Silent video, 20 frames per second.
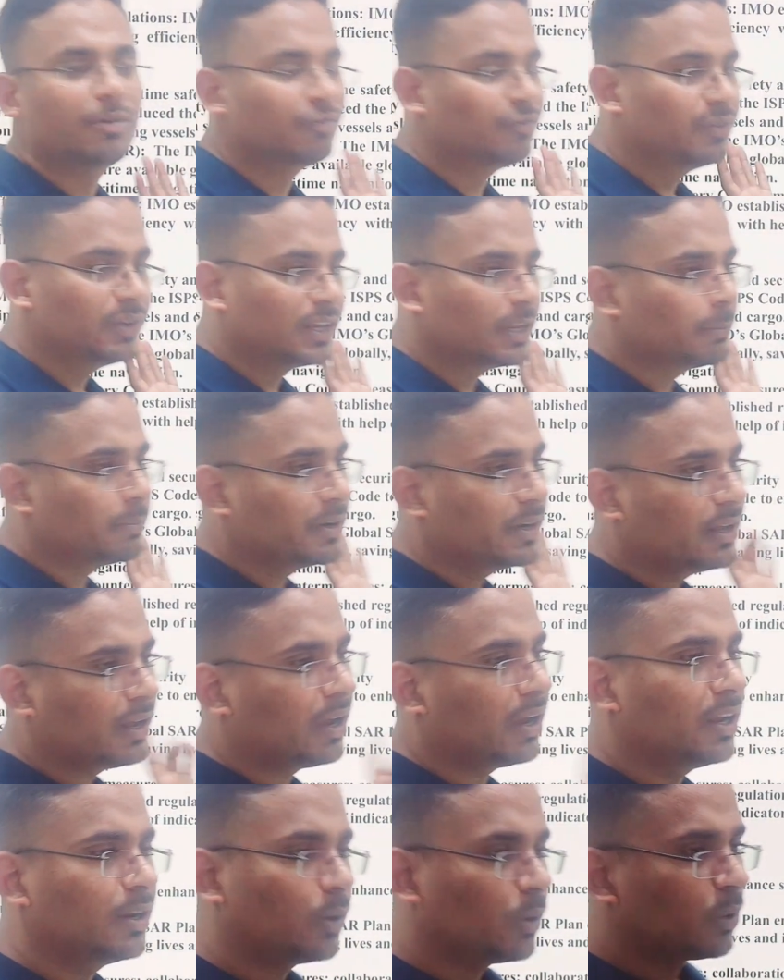of
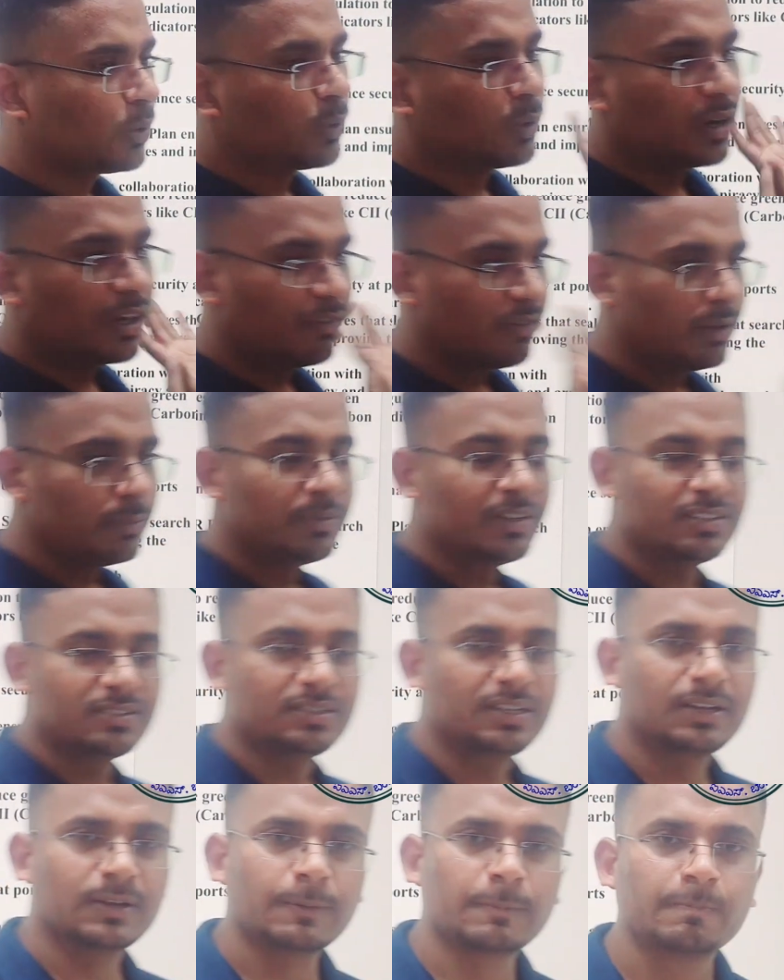Wikipedia in order to develop this
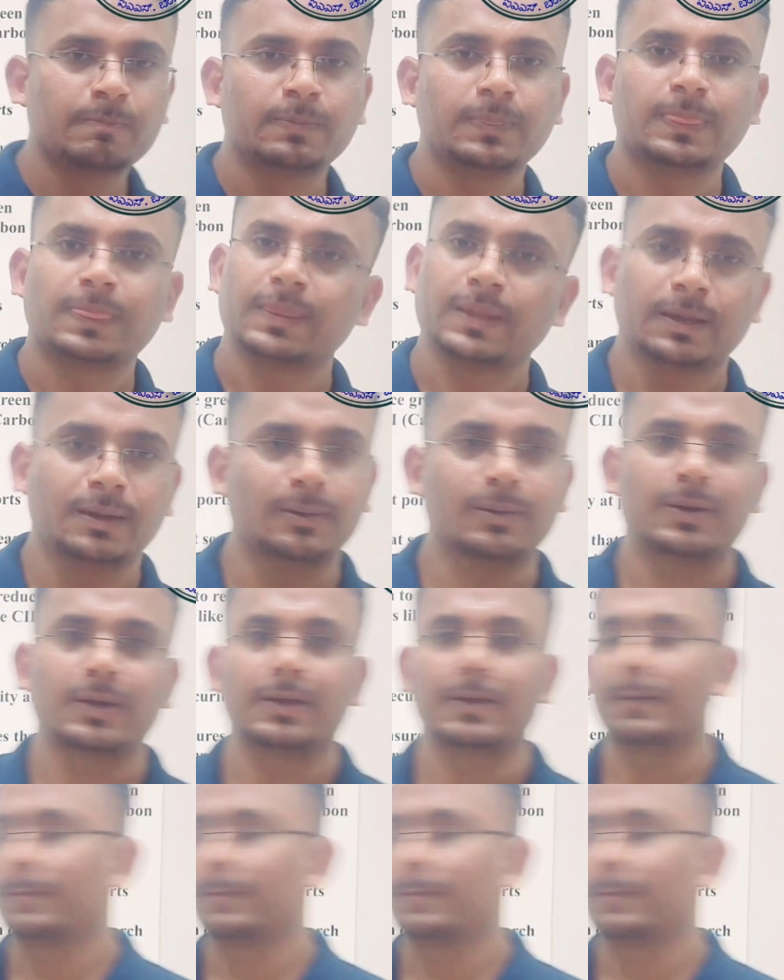thing. Okay,